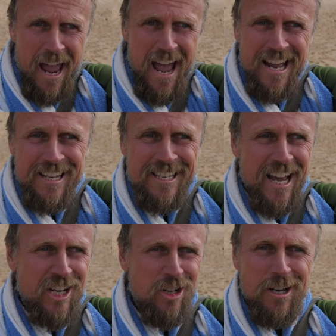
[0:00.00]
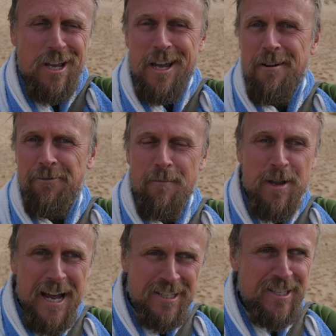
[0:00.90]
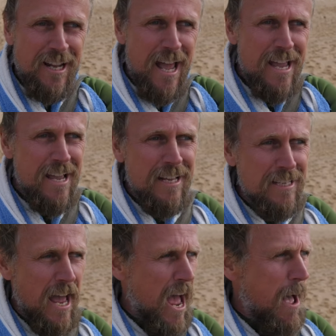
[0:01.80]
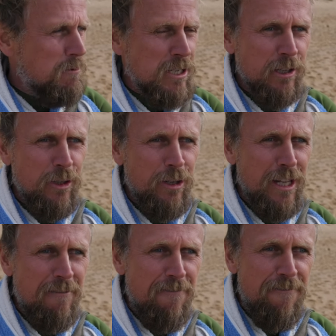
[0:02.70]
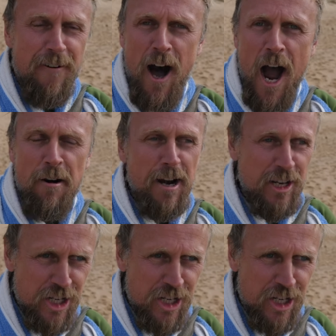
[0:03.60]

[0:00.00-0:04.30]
hand section here from yesterday is absolutely firing.